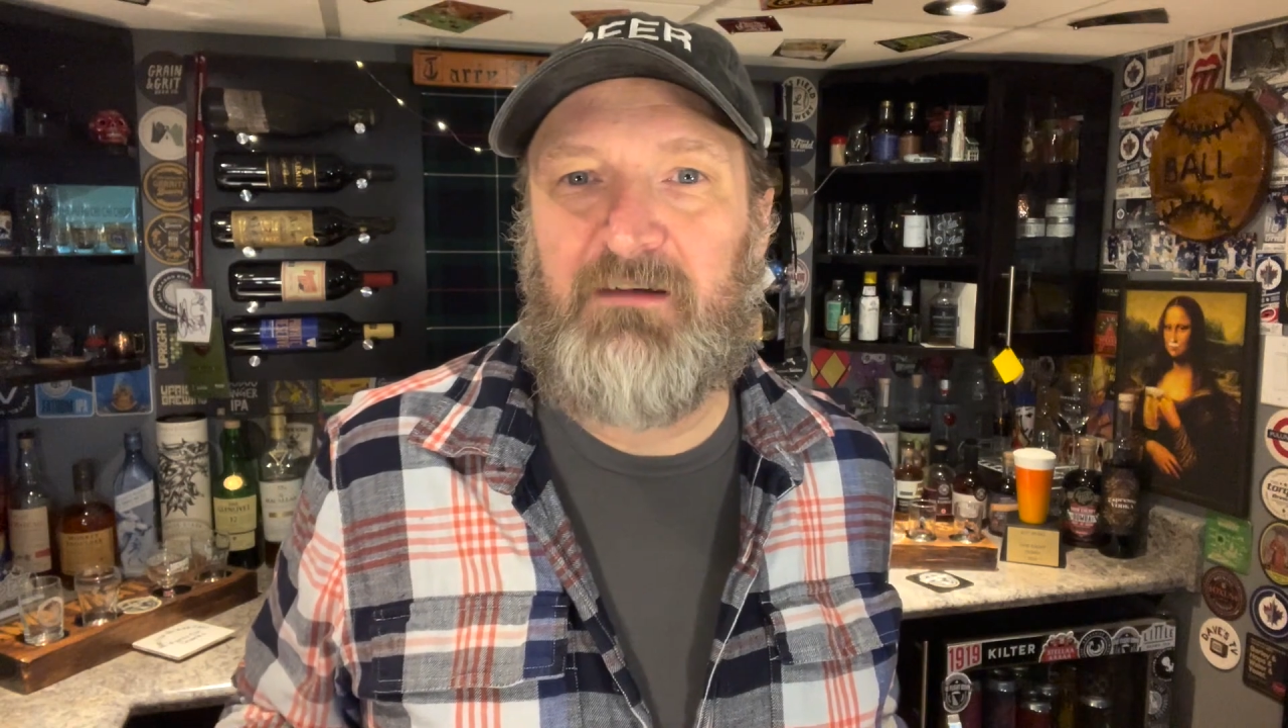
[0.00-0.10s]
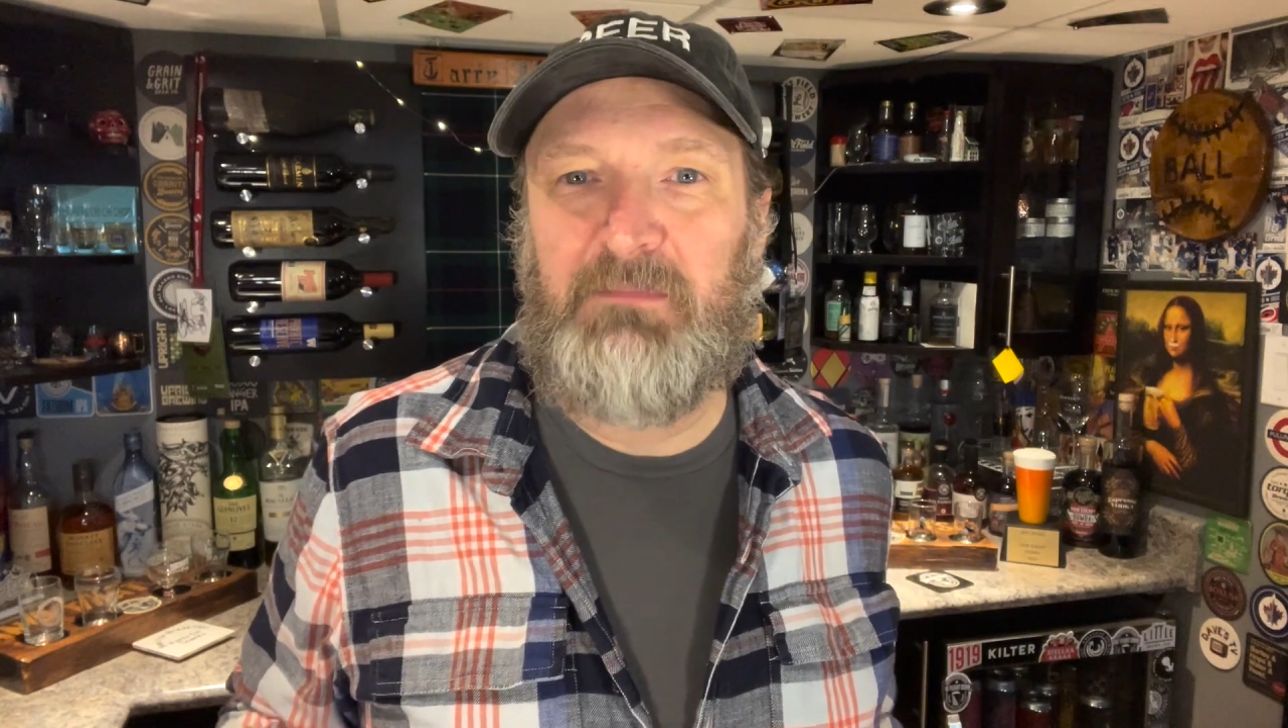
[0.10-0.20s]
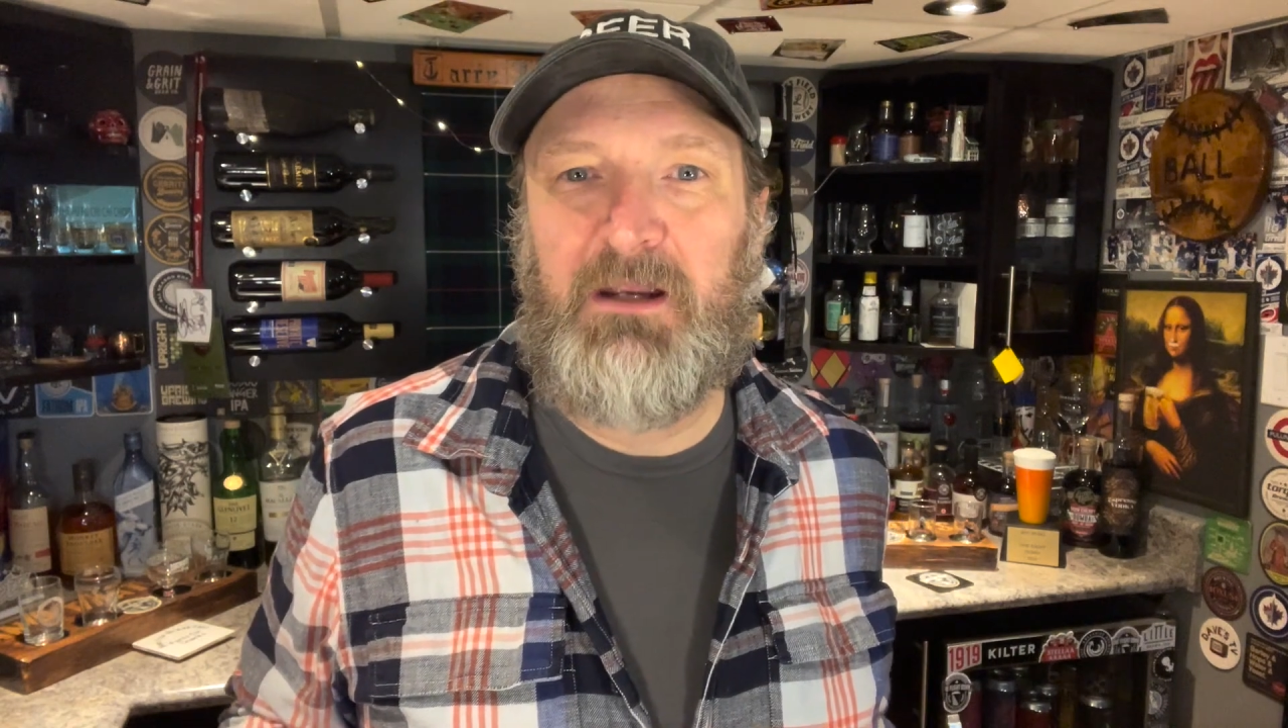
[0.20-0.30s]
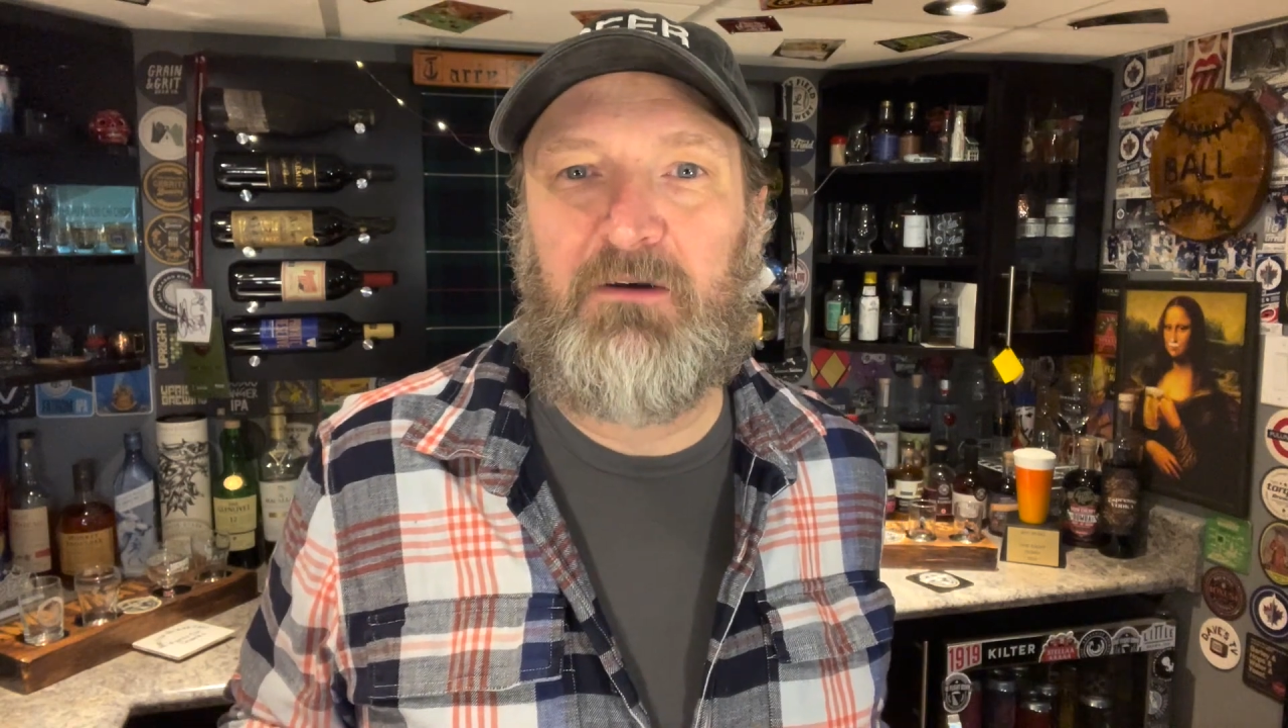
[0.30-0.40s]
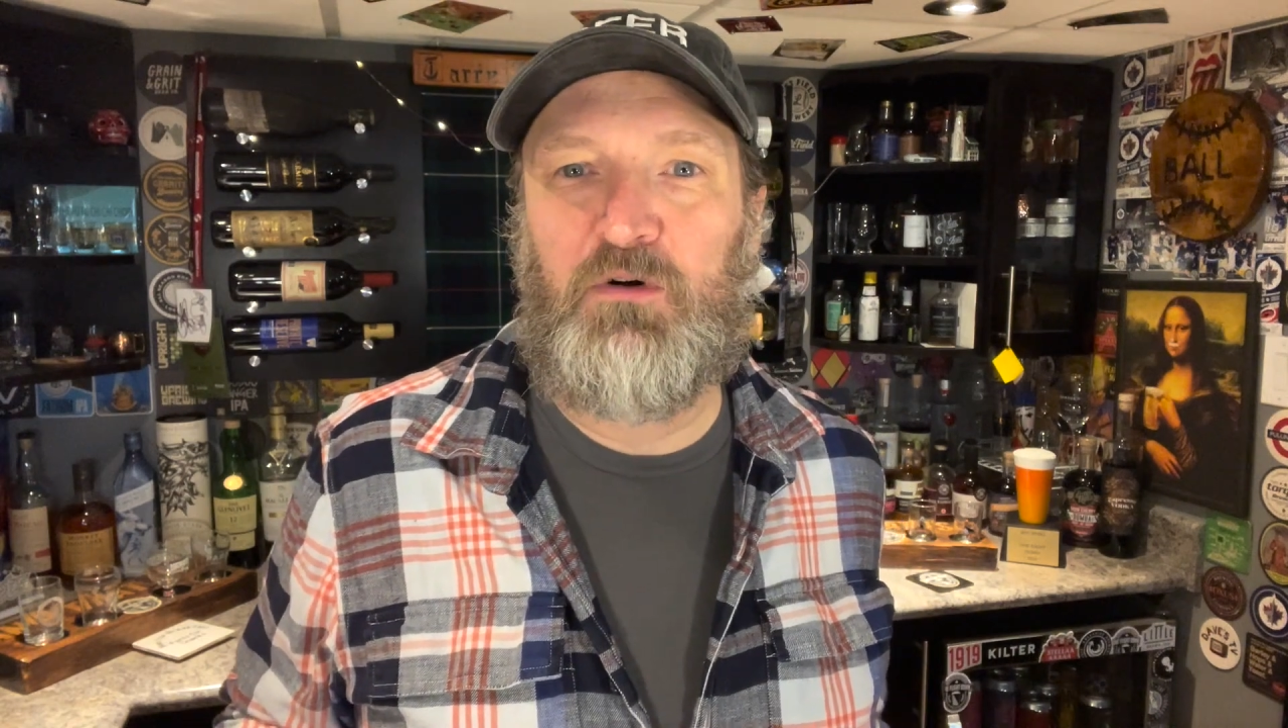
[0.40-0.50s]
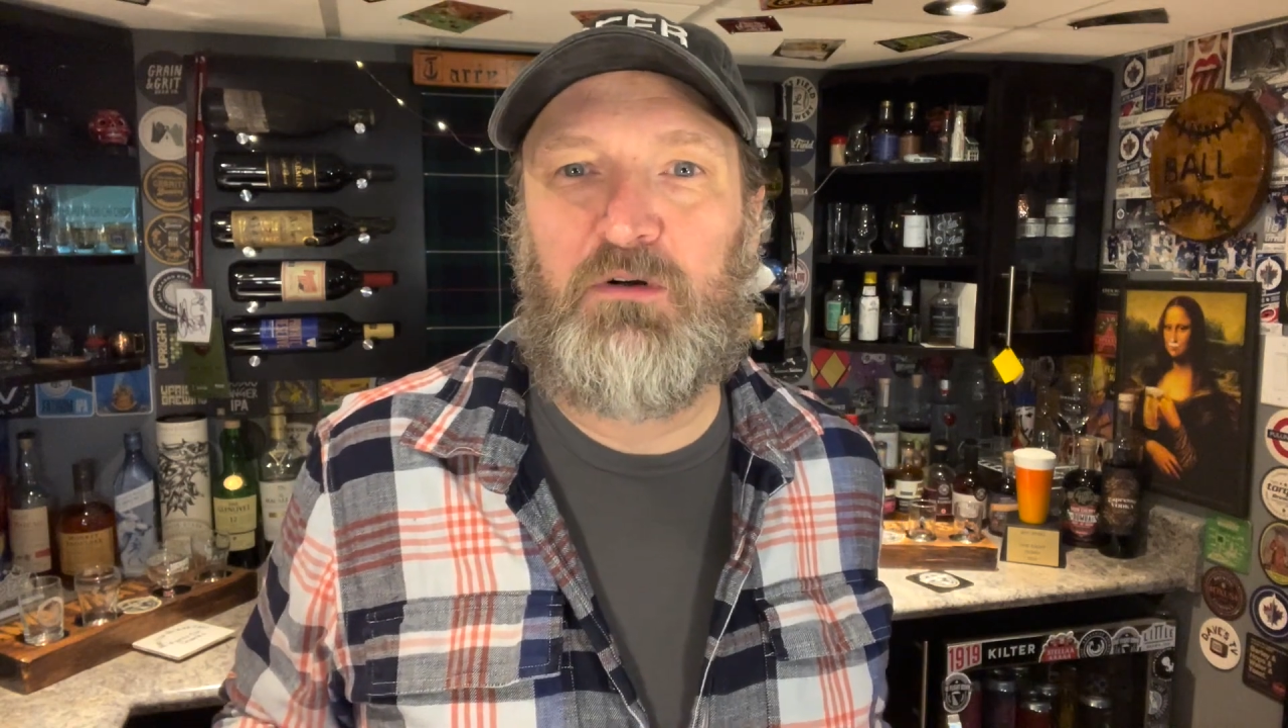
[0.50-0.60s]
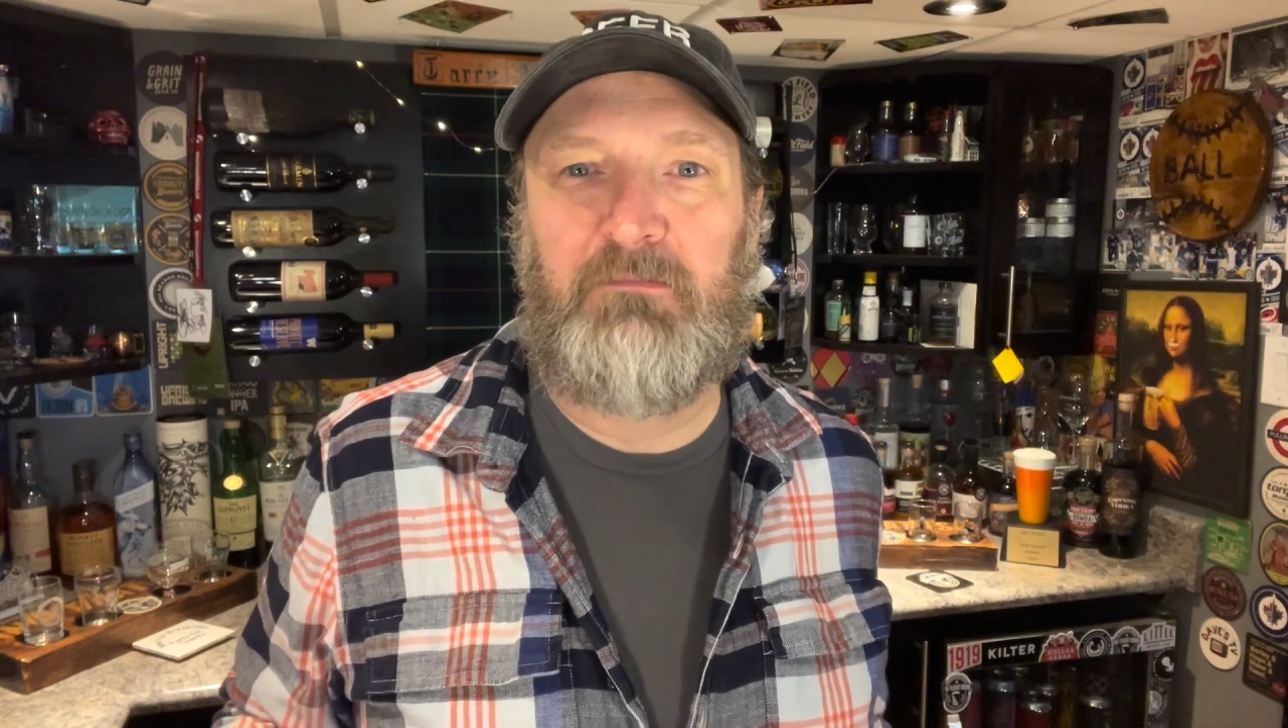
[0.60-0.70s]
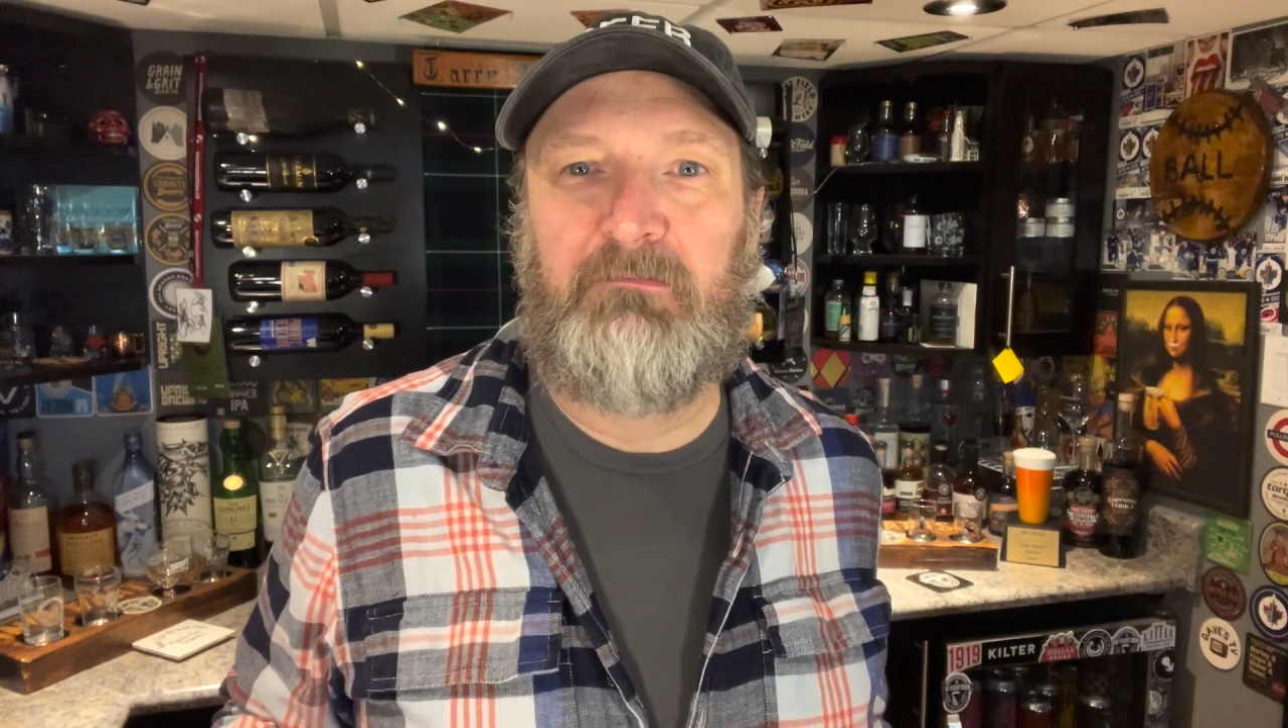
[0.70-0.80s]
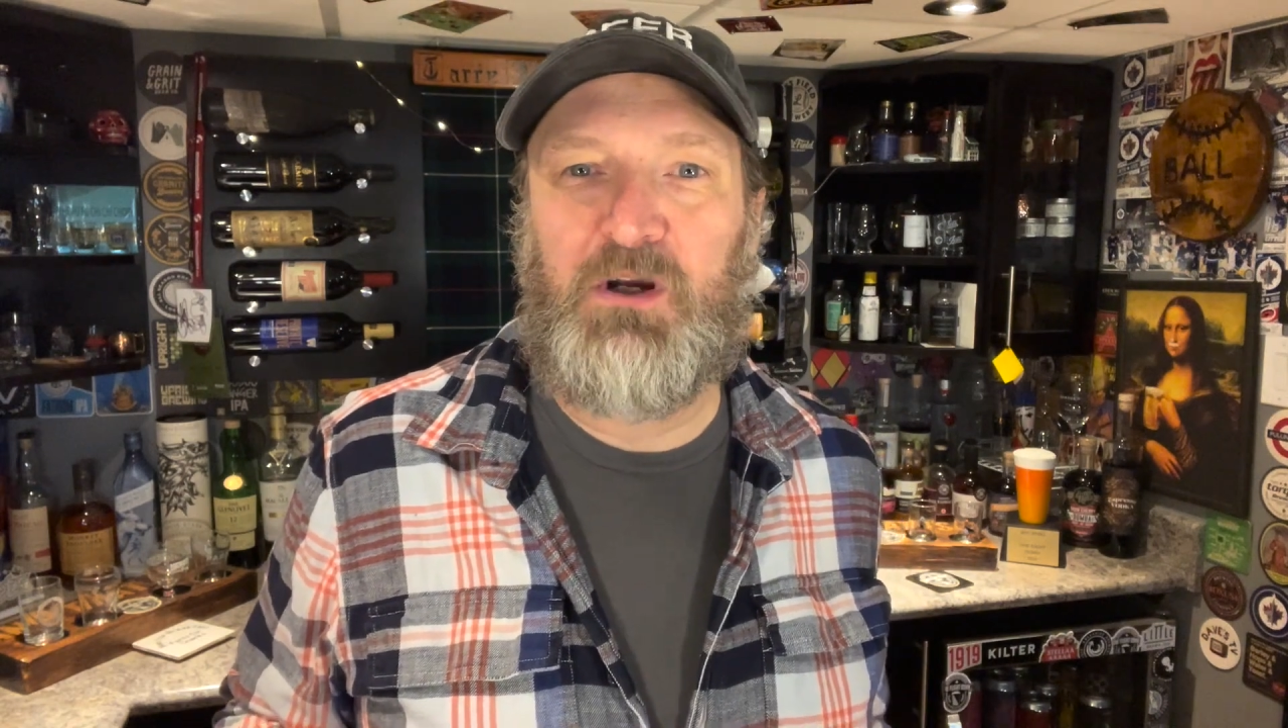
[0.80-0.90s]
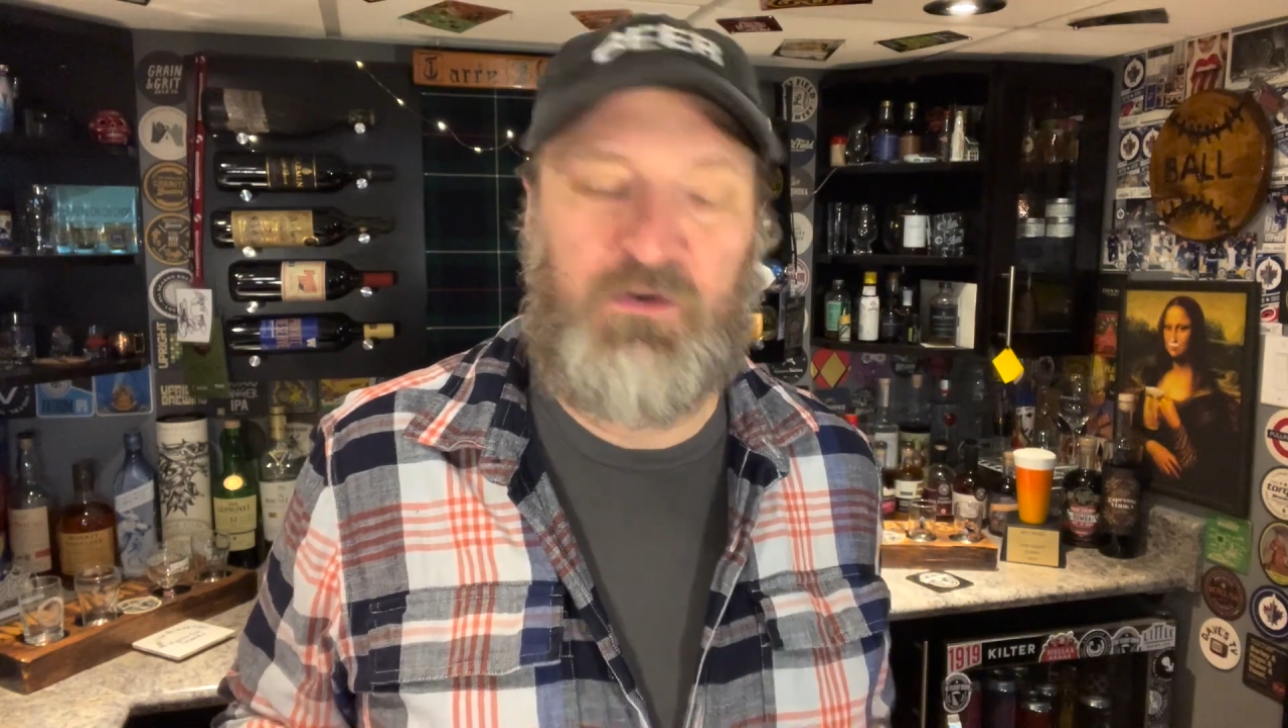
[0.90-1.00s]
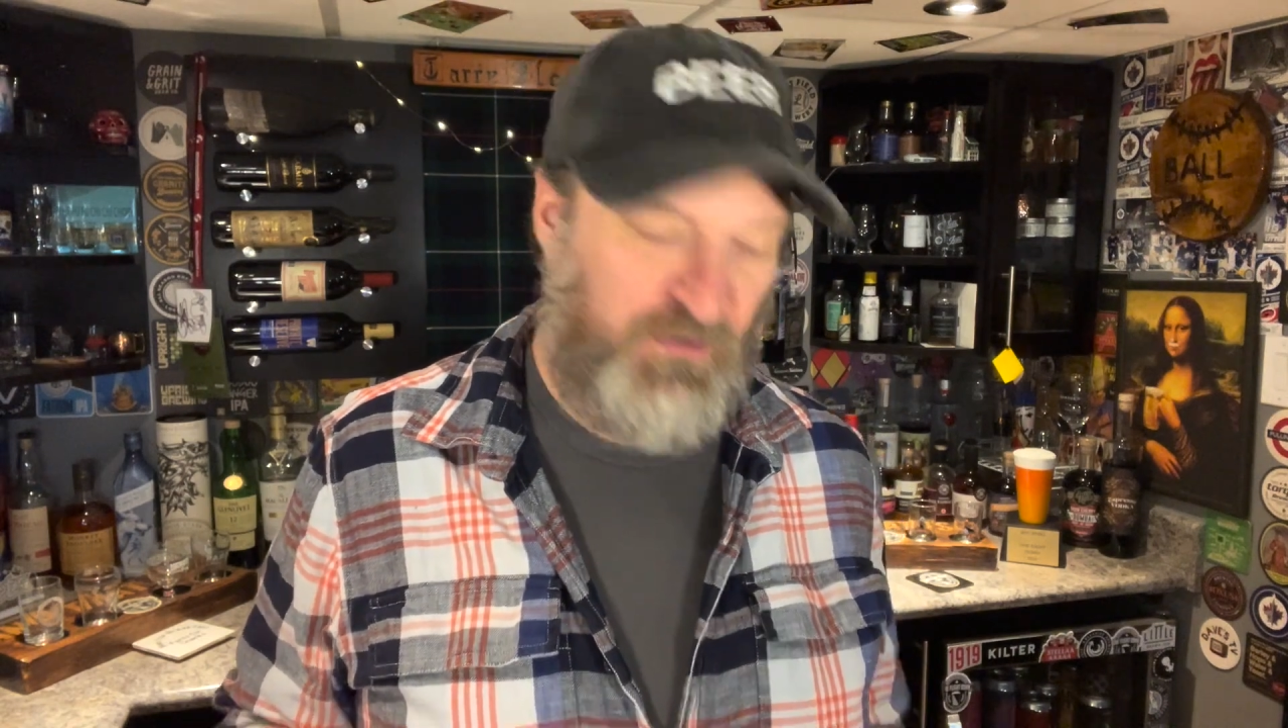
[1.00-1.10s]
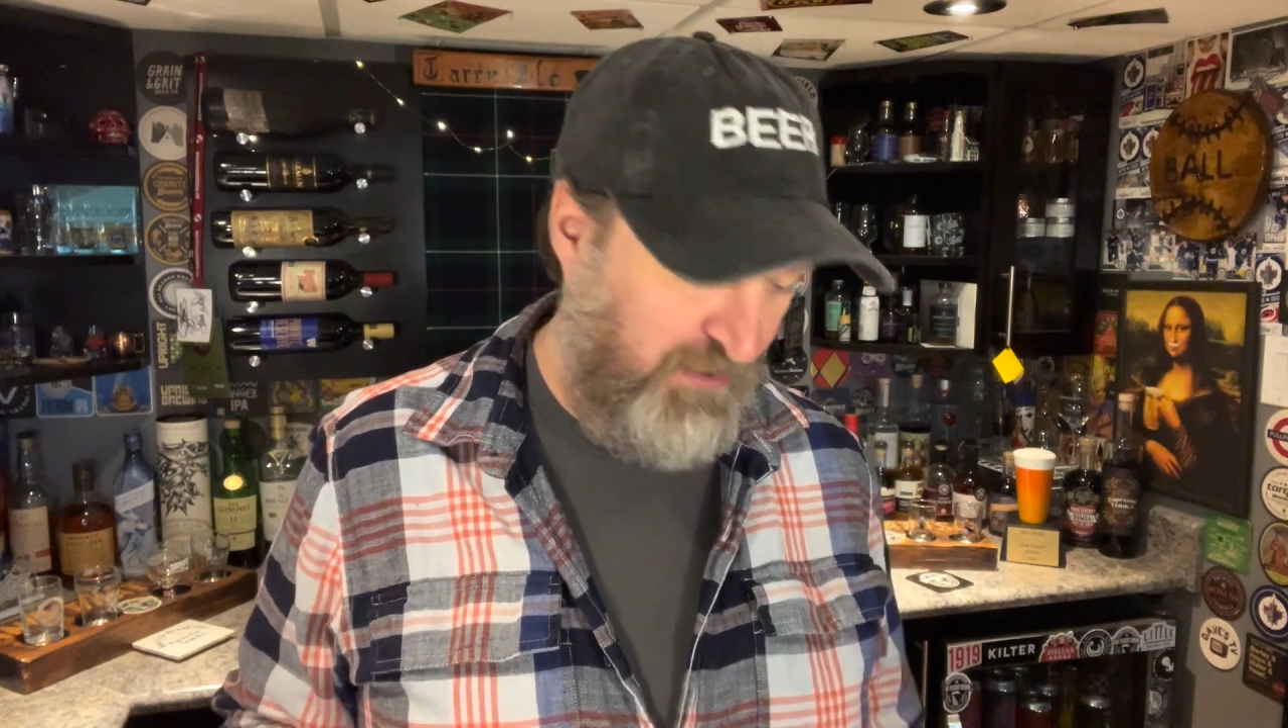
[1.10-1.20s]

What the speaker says: big old booze